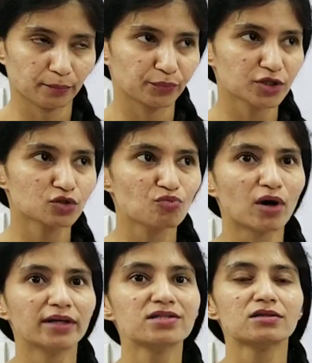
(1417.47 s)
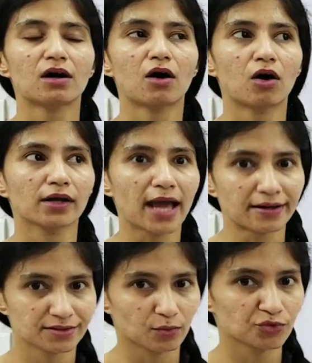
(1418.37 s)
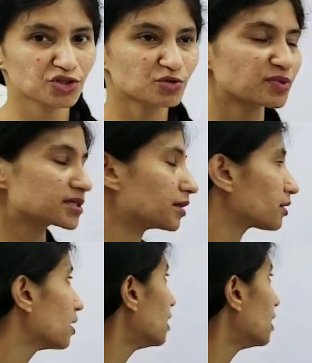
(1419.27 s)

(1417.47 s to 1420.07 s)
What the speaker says: the smallest organism which is present,